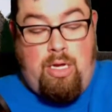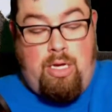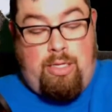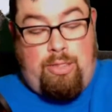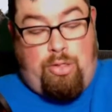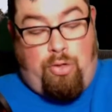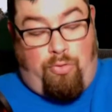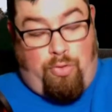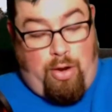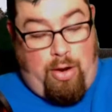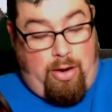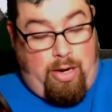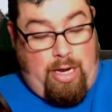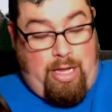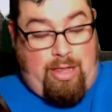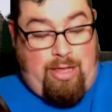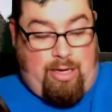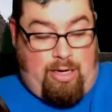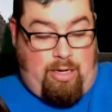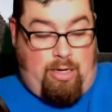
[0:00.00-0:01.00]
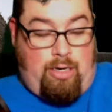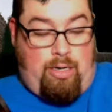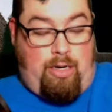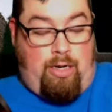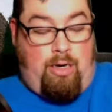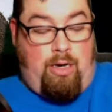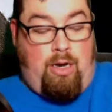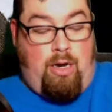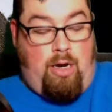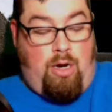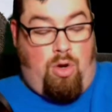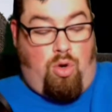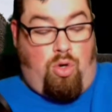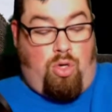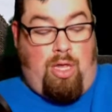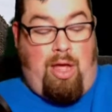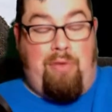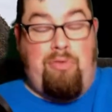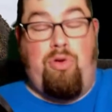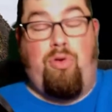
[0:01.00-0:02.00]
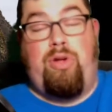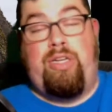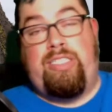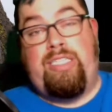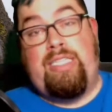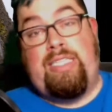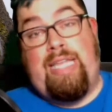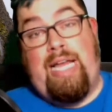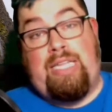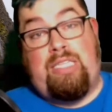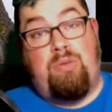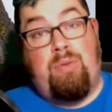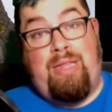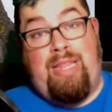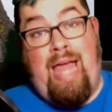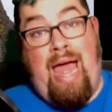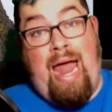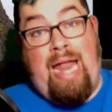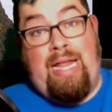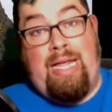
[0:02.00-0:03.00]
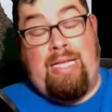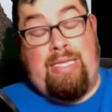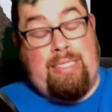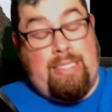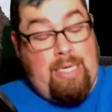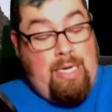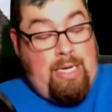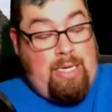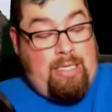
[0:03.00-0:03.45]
So, if you hear any thunder or loud noises, that's what that is.